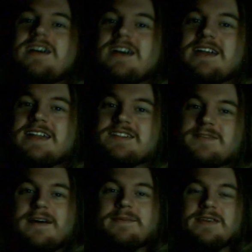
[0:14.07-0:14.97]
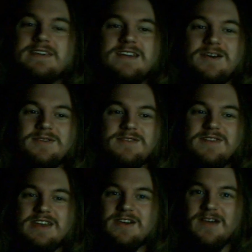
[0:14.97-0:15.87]
and that's why I'm hitting y'all with a
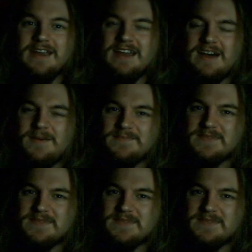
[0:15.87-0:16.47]
video right now.